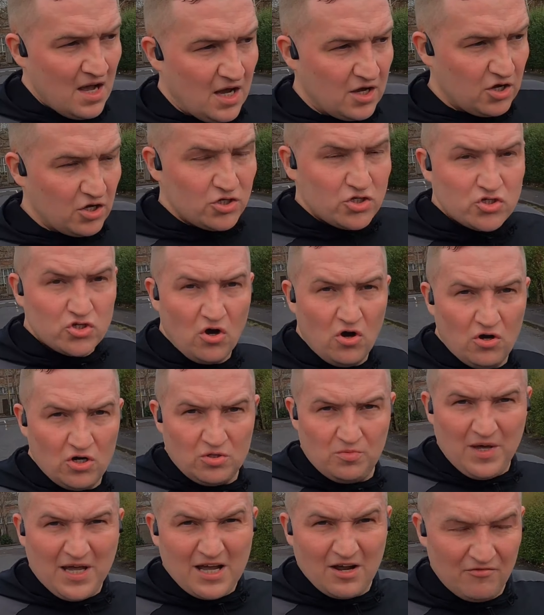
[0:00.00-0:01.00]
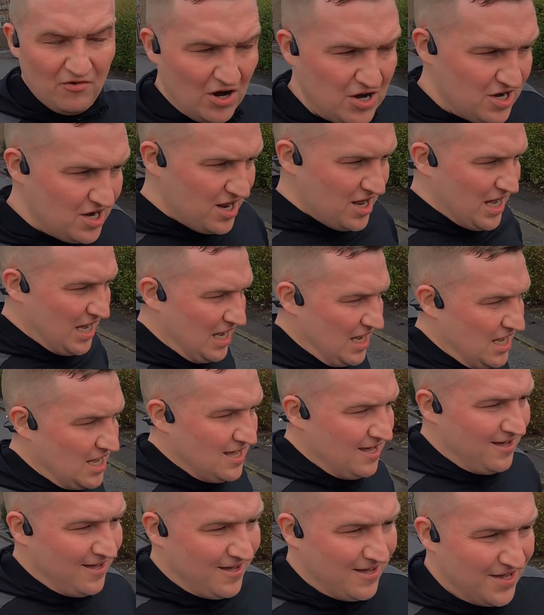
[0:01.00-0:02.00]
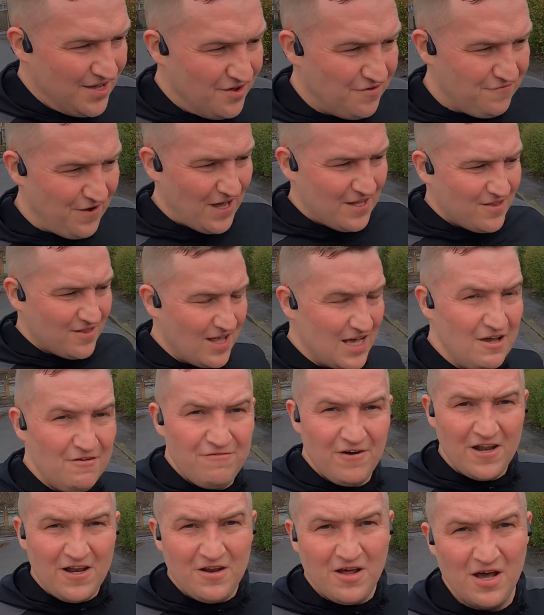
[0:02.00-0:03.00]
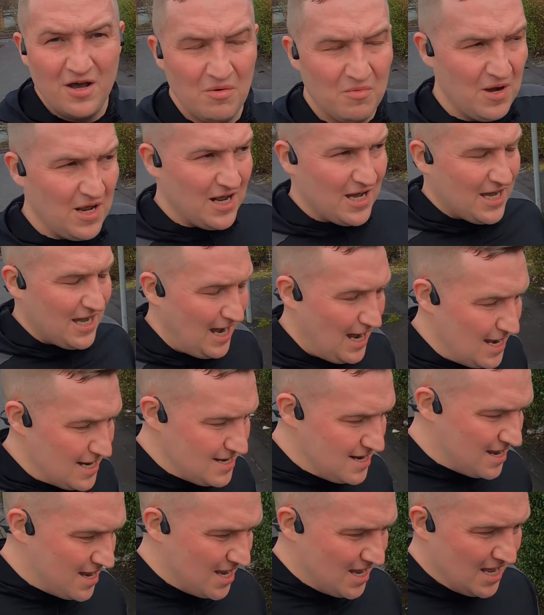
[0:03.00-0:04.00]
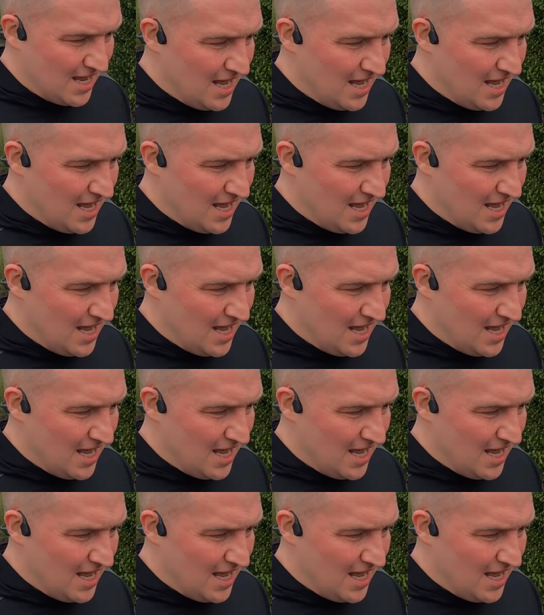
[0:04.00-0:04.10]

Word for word: A good solid week of running, fitting life in when I can,